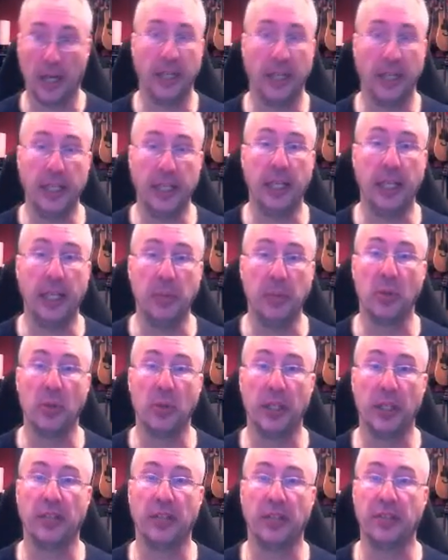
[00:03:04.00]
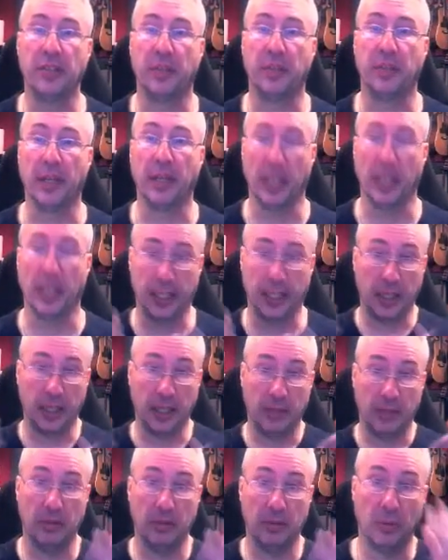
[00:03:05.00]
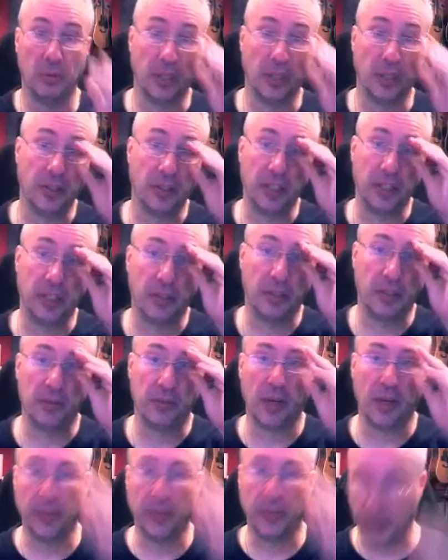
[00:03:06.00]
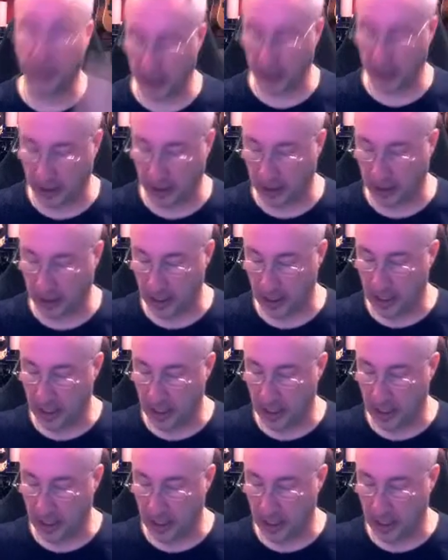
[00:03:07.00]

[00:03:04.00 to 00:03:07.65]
keyboard instrument like what you see in front of you here,